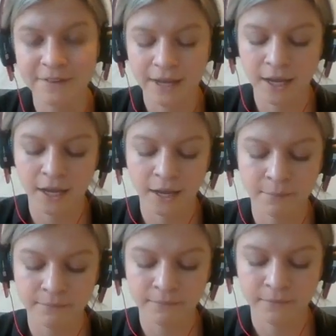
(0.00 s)

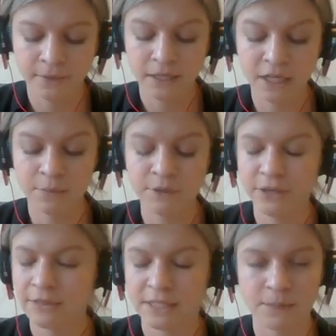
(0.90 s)
It can
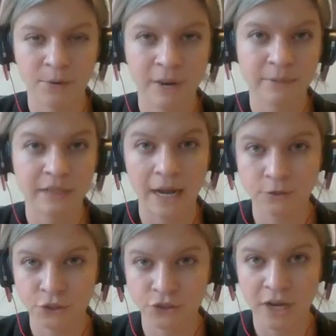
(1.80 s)
be used as a primary
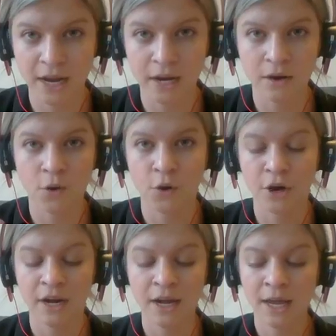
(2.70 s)
house strain,
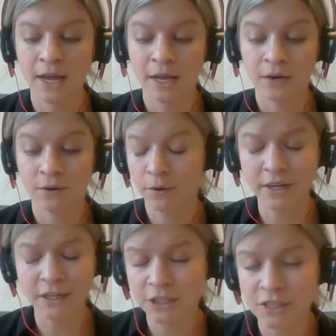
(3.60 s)
or
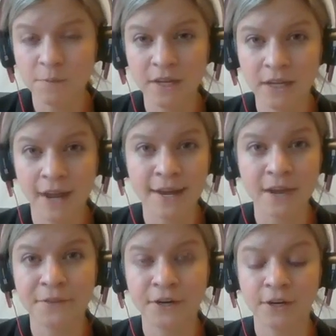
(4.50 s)
it could just be
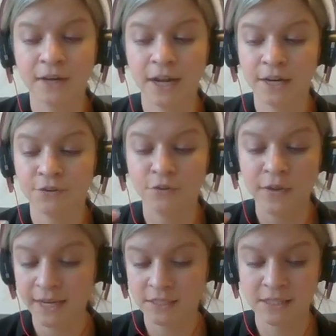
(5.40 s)
another kind of
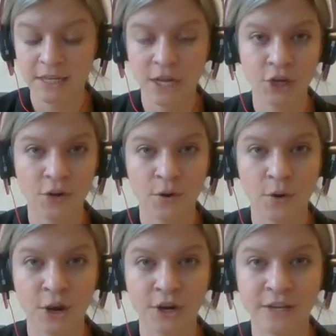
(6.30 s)
yeast in
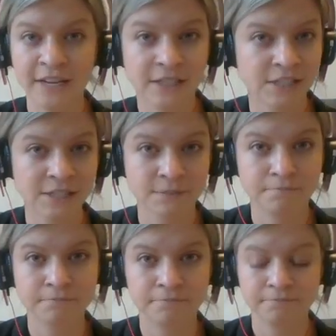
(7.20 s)
your
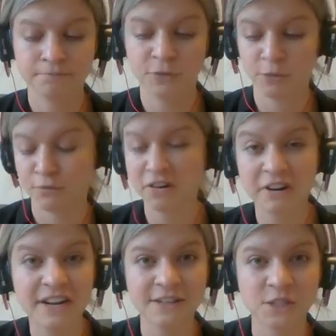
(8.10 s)

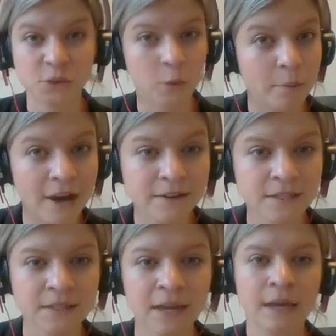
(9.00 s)
brewery yeast
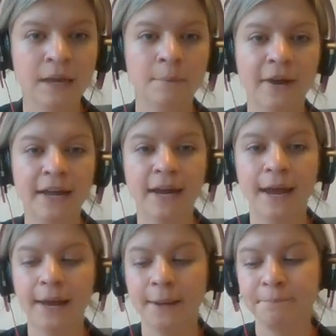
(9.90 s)
toolbox. But
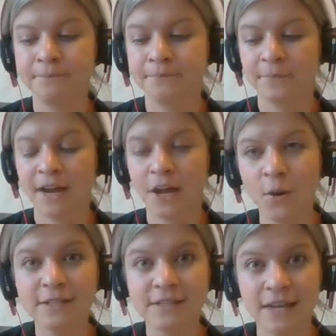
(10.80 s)
I
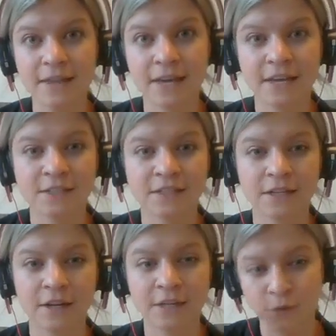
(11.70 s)
always say that it's
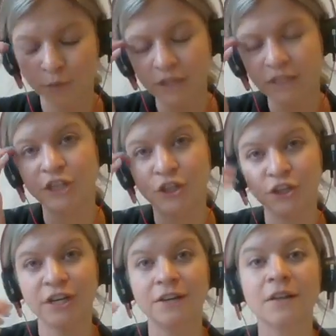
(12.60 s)
a really
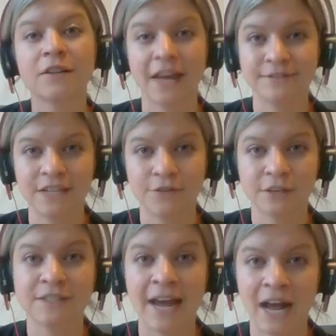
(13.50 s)
good
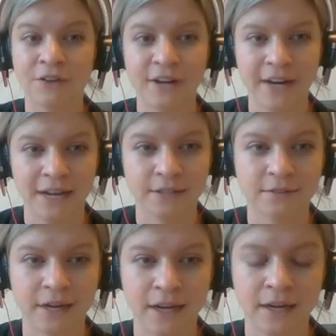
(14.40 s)
lifesaver to have on hand,
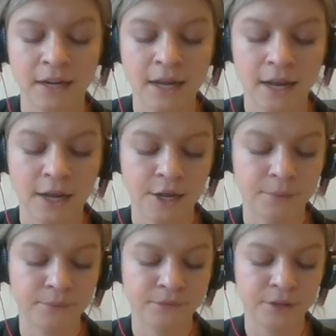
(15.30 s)
right?
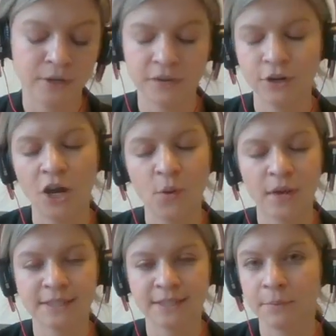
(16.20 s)
You never know
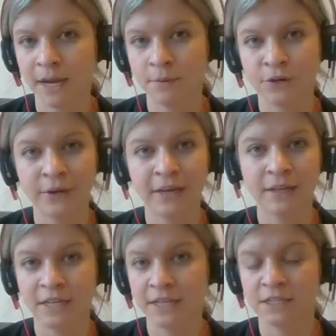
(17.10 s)
when some kind of
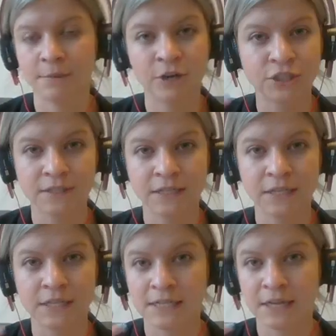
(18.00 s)
brewing yeast
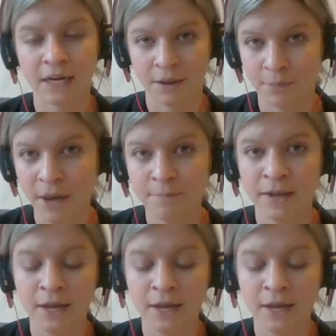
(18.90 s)
emergency is going to come up.